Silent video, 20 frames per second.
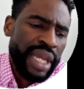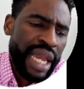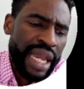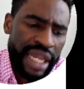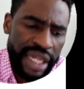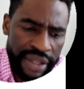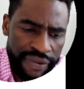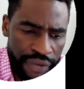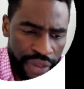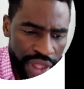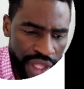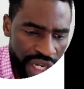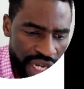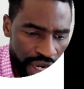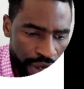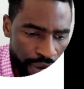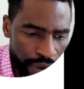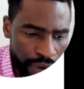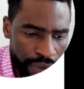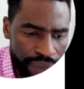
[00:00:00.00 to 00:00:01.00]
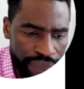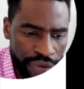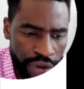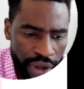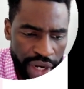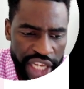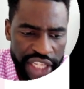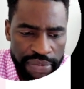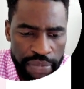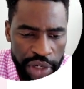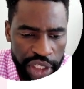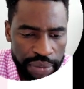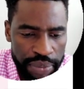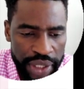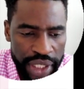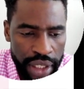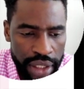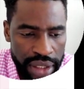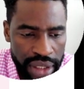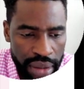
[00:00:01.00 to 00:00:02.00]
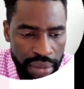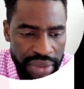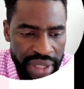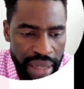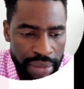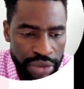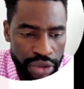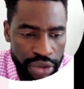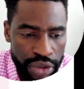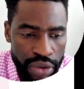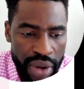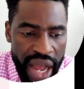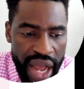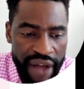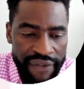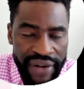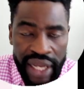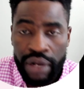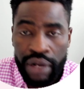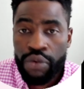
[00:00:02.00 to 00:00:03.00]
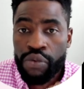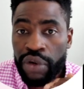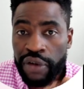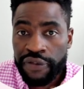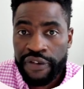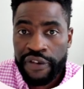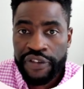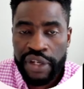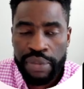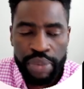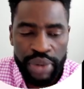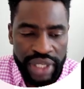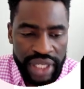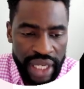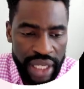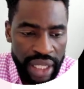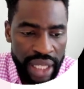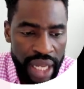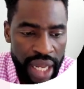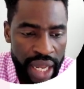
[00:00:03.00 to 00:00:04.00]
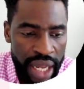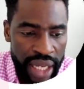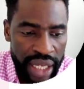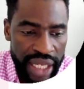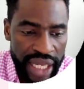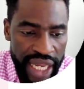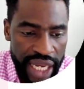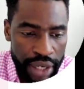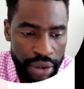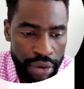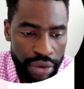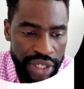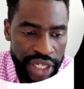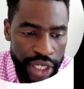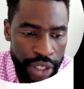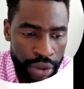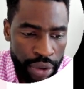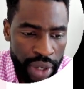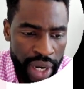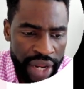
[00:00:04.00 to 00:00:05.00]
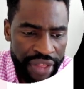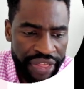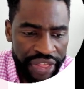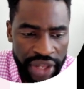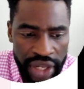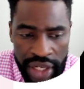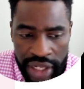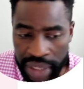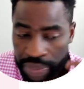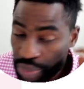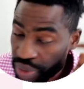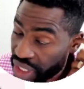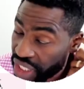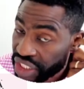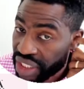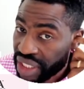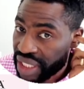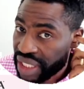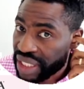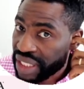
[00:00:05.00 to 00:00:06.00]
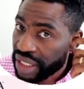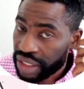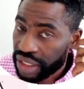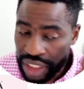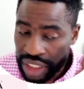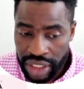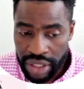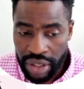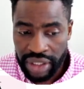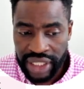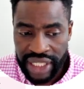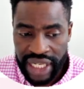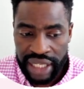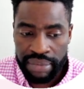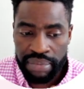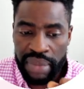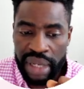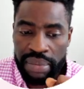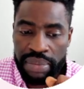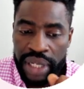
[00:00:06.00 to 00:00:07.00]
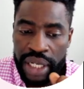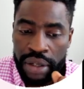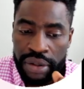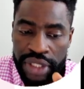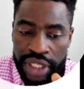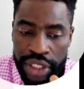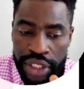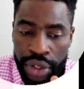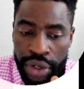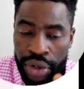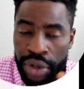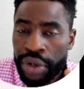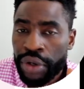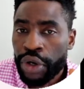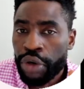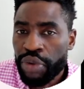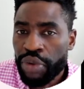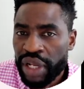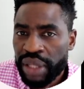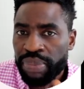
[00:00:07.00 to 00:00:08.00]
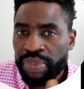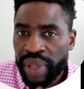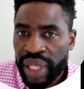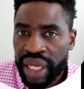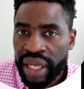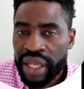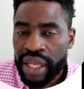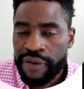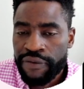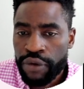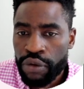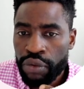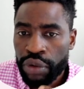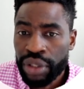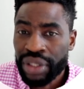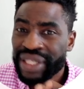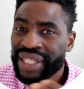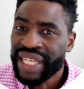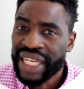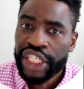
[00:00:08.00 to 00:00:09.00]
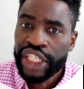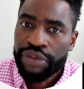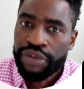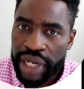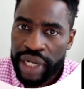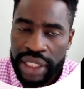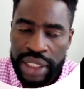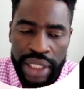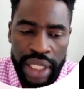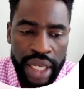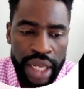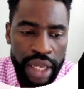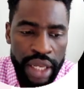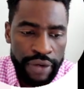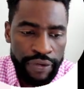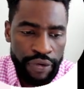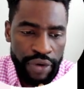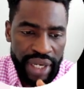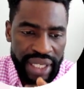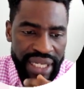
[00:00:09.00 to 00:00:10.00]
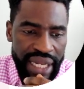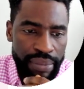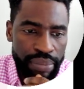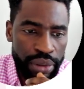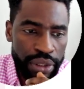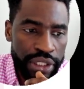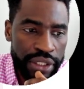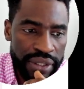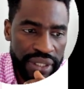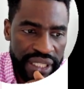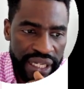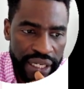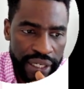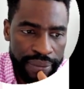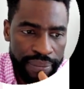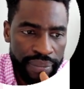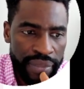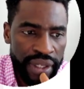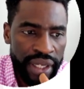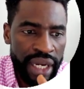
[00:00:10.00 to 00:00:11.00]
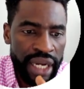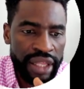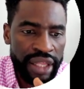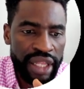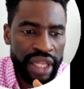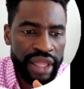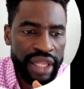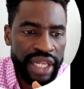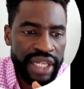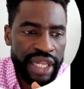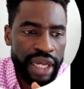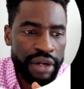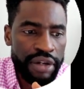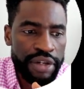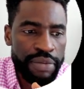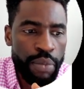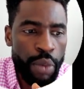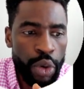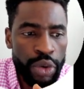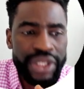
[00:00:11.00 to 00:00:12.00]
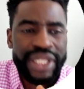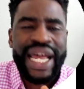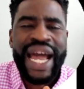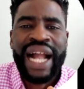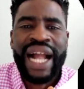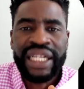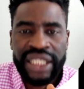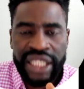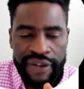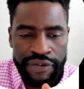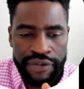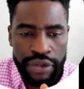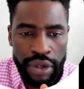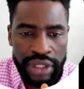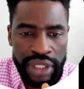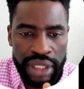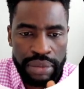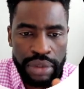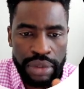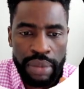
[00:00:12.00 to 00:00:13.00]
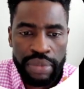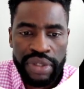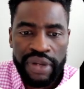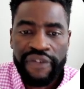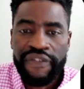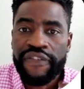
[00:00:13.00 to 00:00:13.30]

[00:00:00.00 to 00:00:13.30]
even here, not as much, because sometimes you do have like 150% gainers here. And these potentially stocks that may be considered a great play if you want to day trade, for example, today. And then these are the most active stocks in terms of